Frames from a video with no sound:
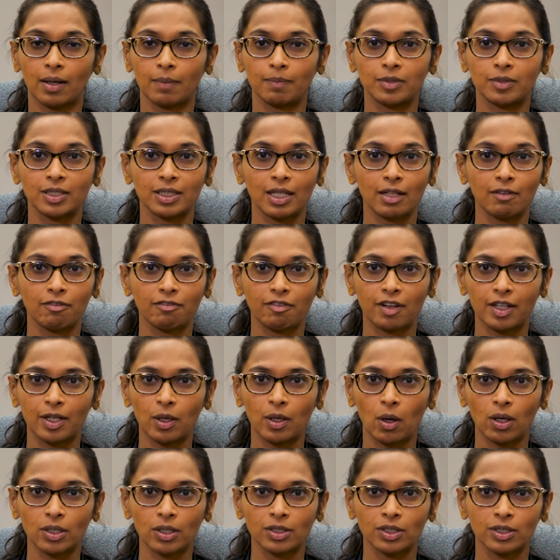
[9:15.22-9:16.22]
self-fund
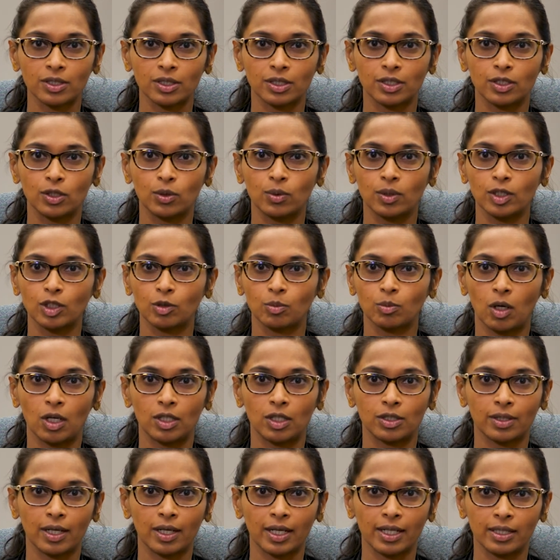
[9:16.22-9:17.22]
oxygen, do a small
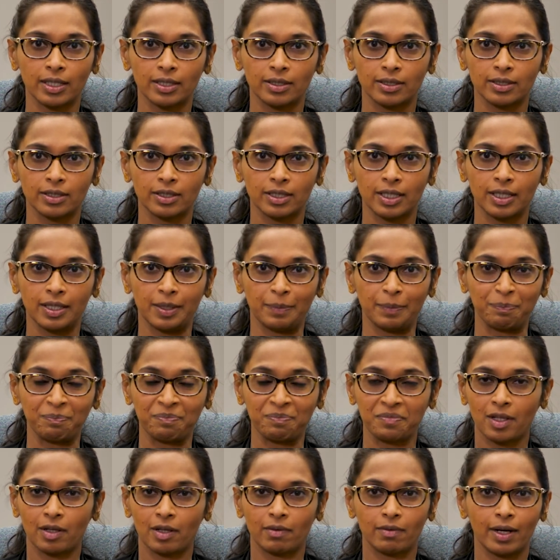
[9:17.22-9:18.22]
trial and see.
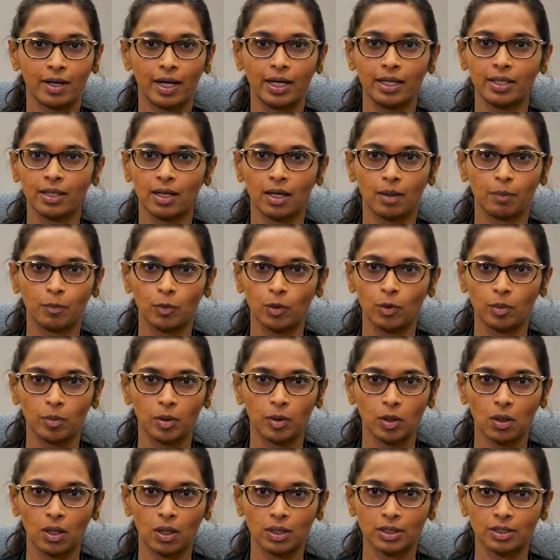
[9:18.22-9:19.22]
Rent a
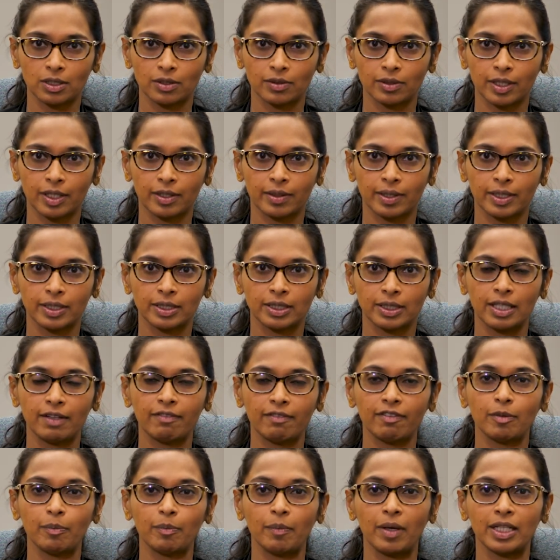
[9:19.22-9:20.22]
portable concentrator and see
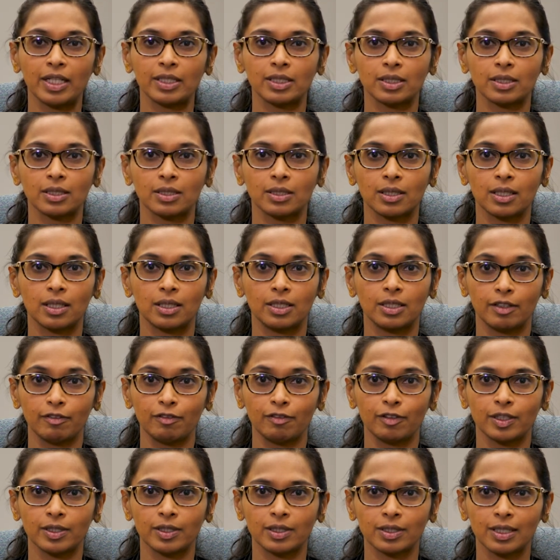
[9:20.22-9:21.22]
if it makes a
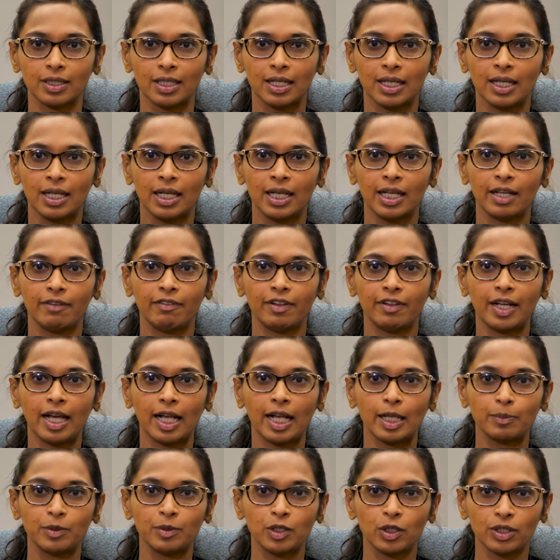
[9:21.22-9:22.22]
difference. If it
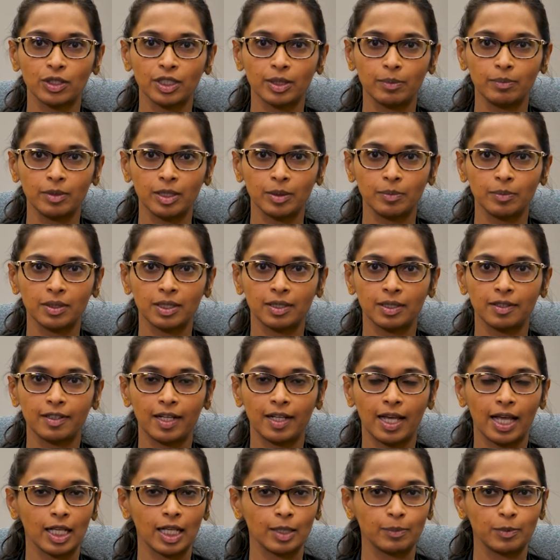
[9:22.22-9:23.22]
helps your symptoms, it
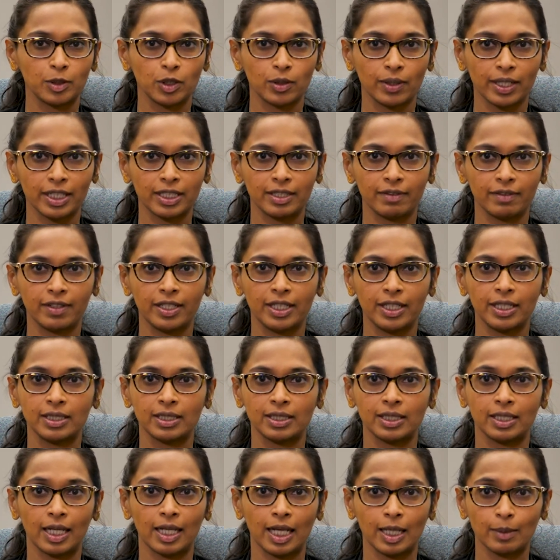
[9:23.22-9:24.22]
helps your
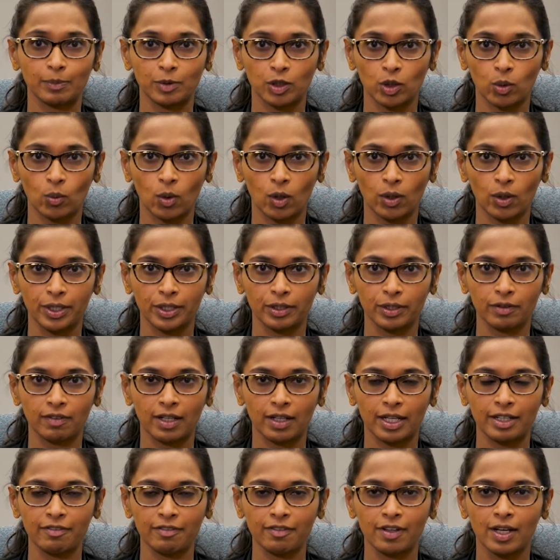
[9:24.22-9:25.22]
activities, it helps your quality of
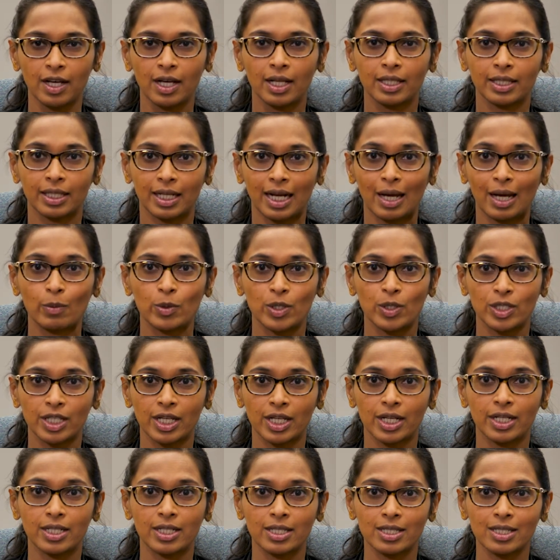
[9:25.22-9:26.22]
life, then I would
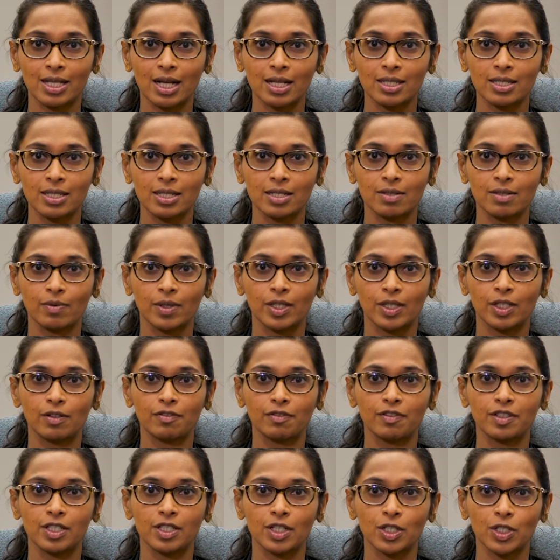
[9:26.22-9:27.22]
say discuss it with your
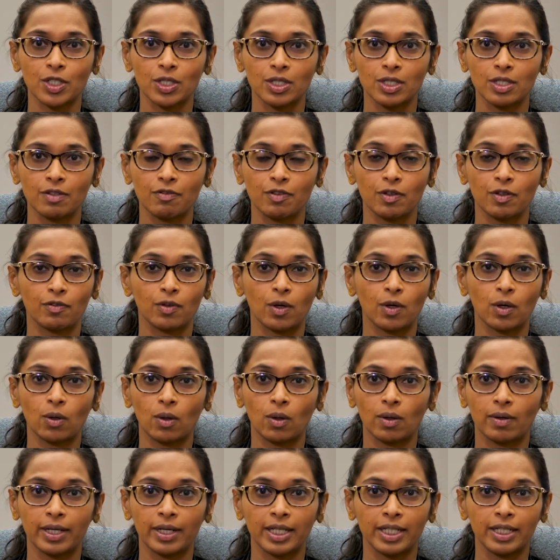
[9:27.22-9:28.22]
physicians if you've not
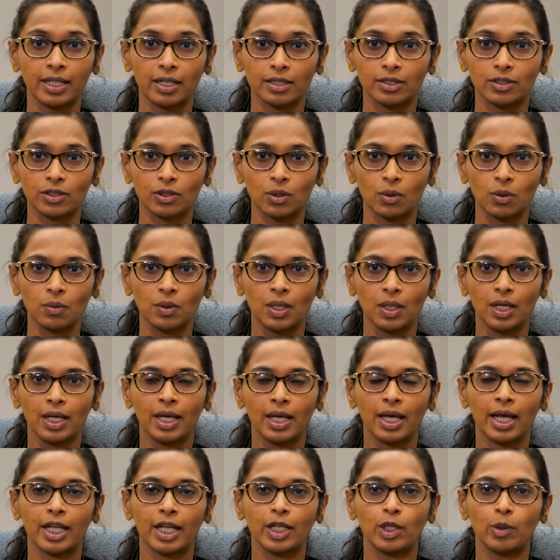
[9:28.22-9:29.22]
already done so.
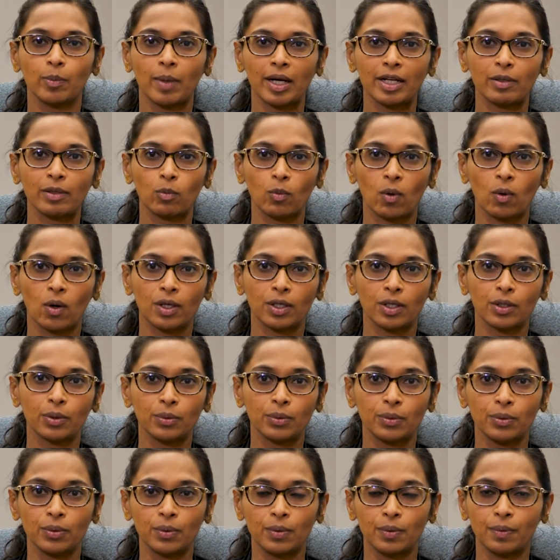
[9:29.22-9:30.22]
And you might want
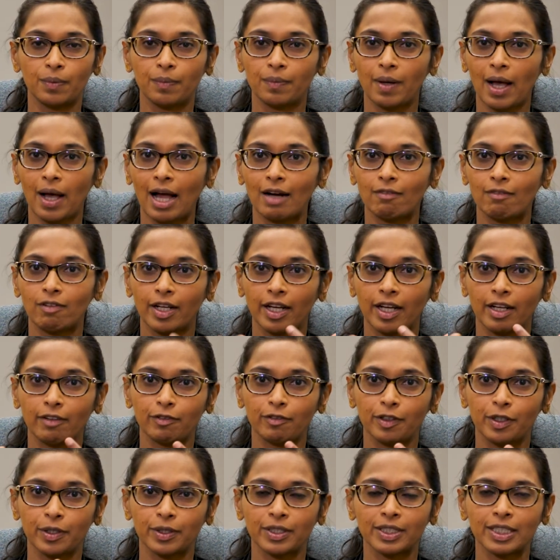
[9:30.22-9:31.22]
to advocate
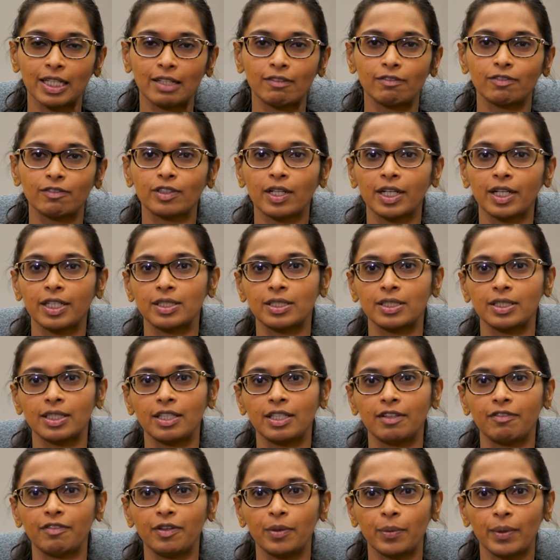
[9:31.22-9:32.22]
for yourself, try and
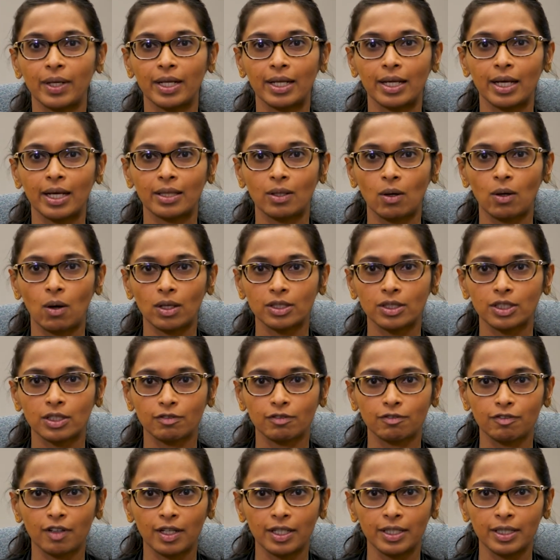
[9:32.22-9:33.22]
see if you can get the oxygen
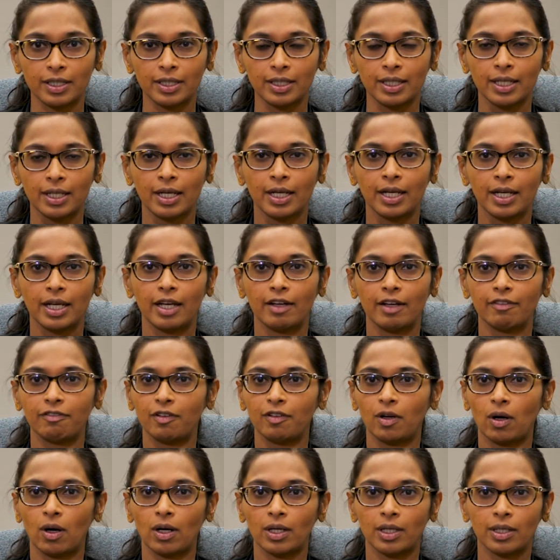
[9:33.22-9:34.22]
funded. If
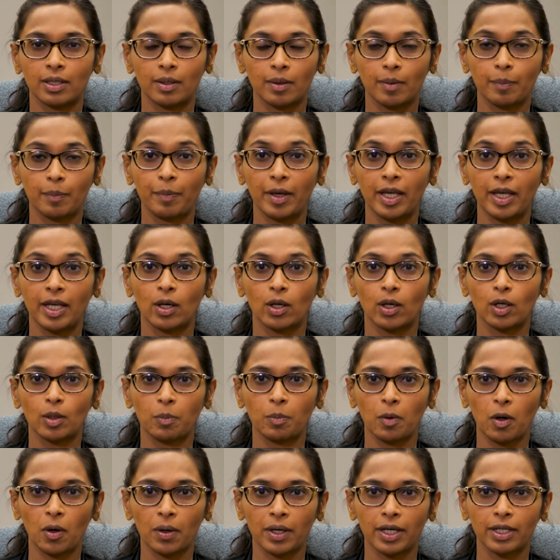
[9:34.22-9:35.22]
not, paying out of
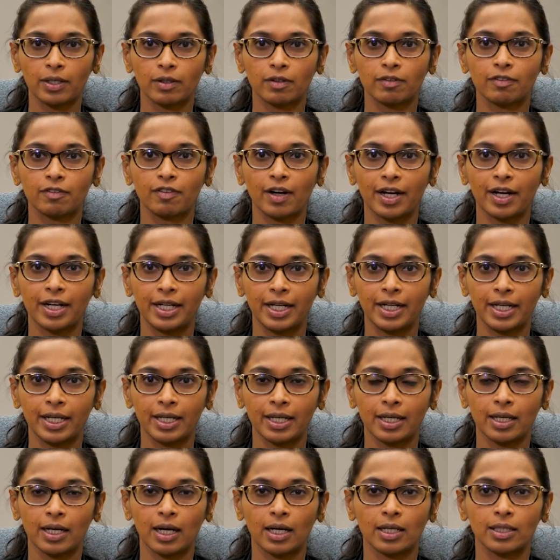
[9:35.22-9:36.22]
pocket or
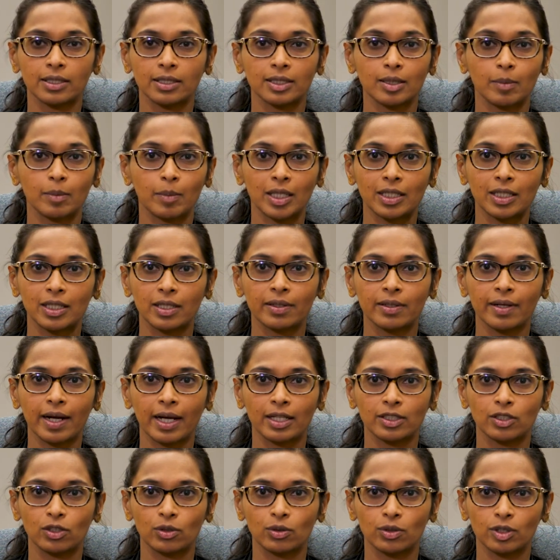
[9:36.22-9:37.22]
finding some other
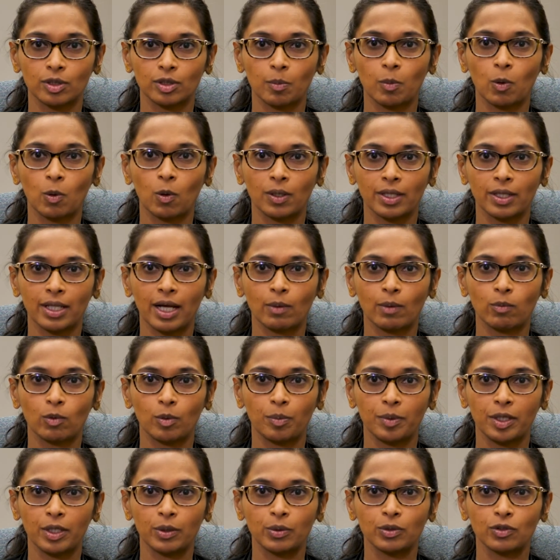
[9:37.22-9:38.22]
grants to support that
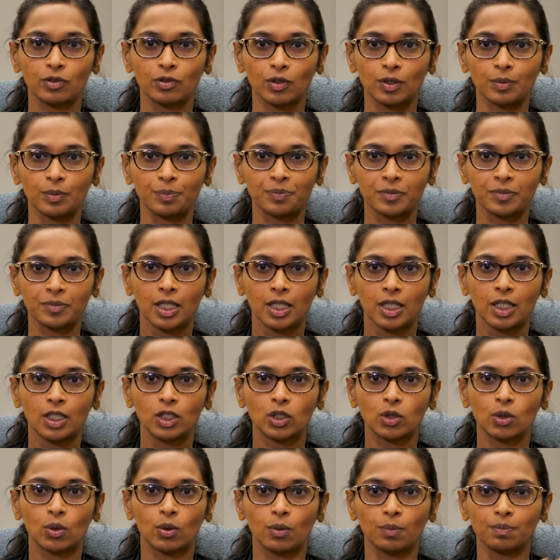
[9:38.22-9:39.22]
would be useful.
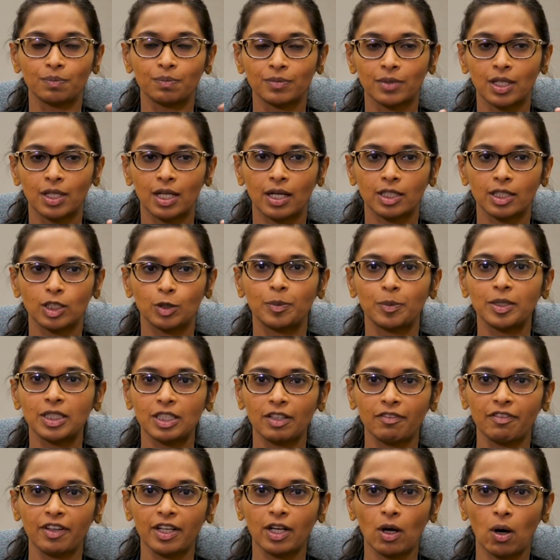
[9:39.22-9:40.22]
So
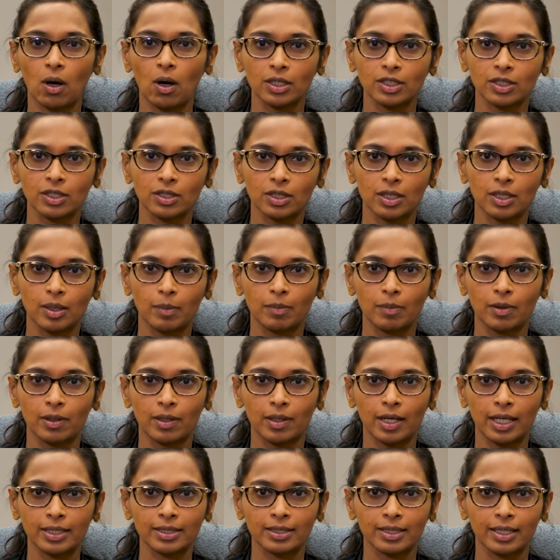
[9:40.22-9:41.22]
specific oxygen number,
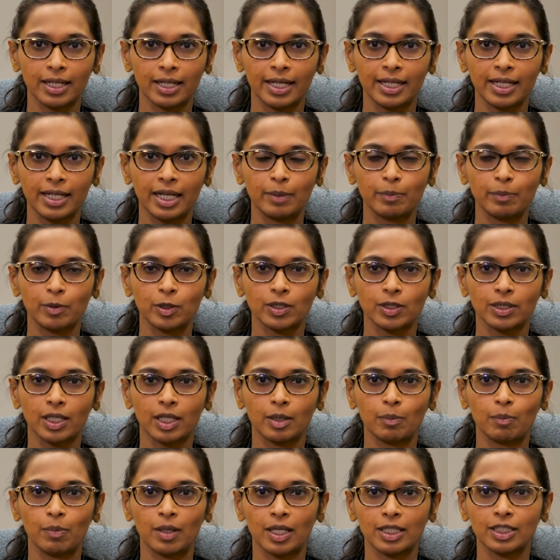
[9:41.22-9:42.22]
less than
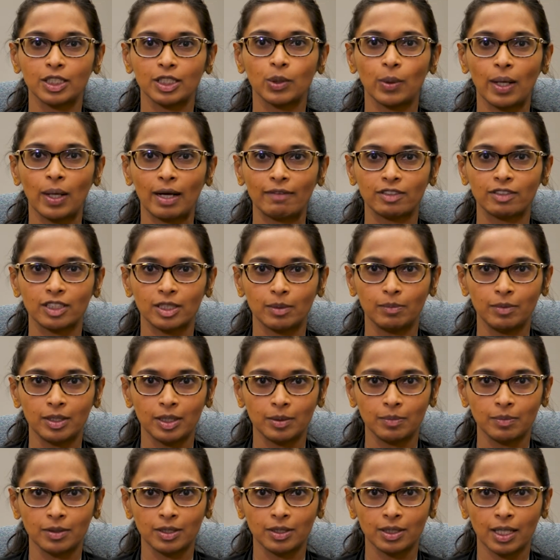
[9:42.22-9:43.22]
88%, plus you have
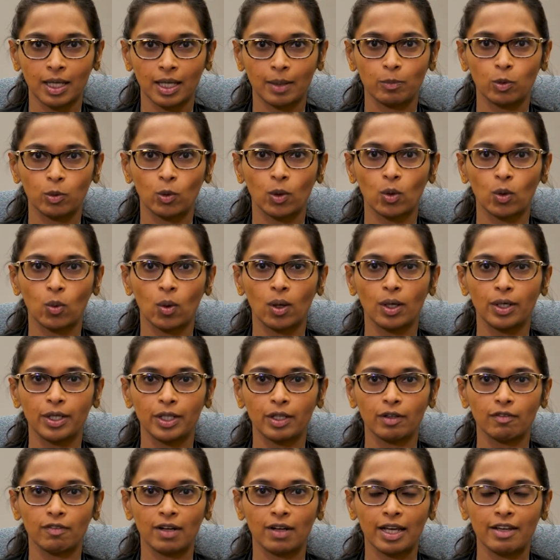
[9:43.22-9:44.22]
symptoms and poor
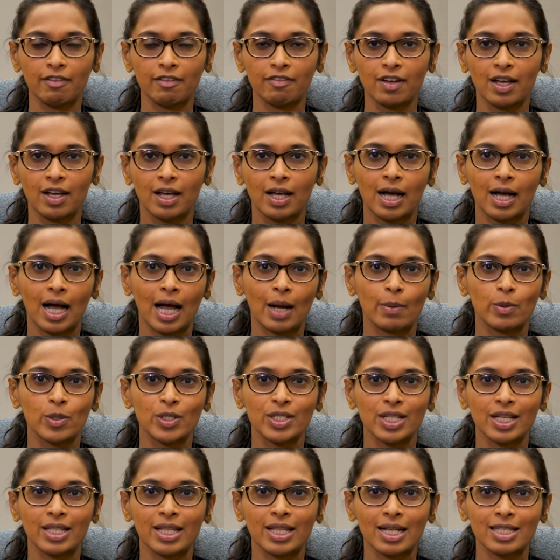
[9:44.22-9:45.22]
quality of life, I would
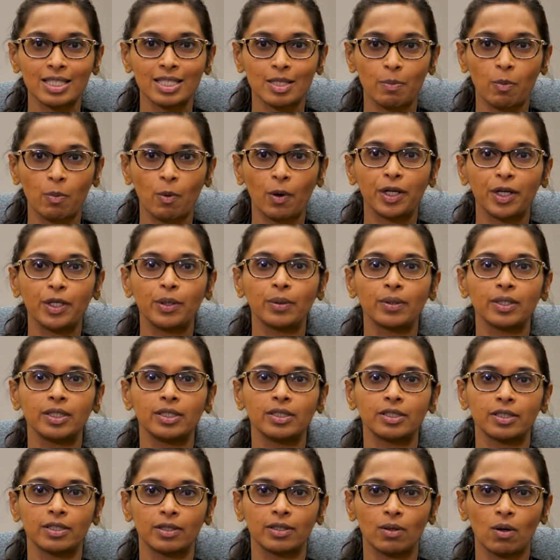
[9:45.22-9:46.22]
say that's a point to
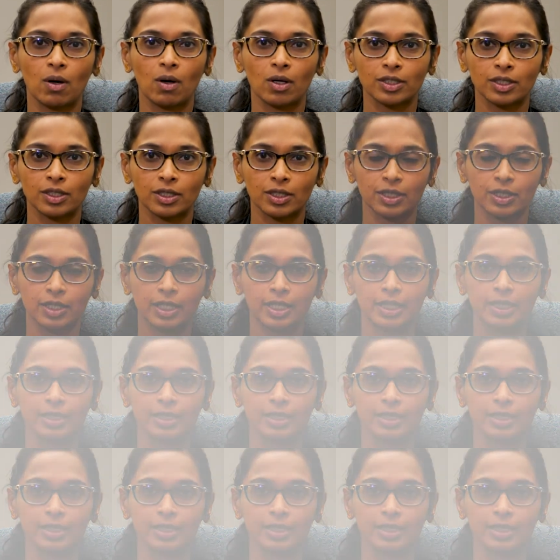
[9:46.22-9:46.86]
consider oxygen and